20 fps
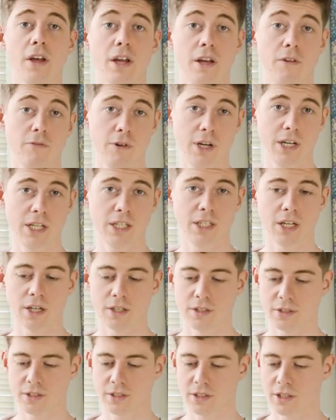It really
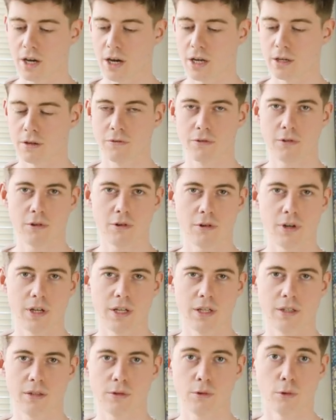does kind of
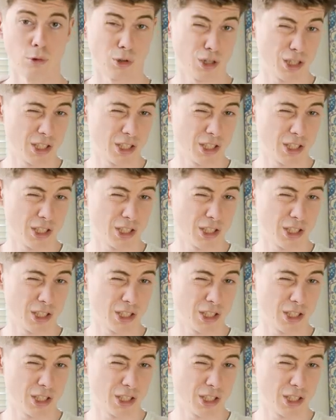create or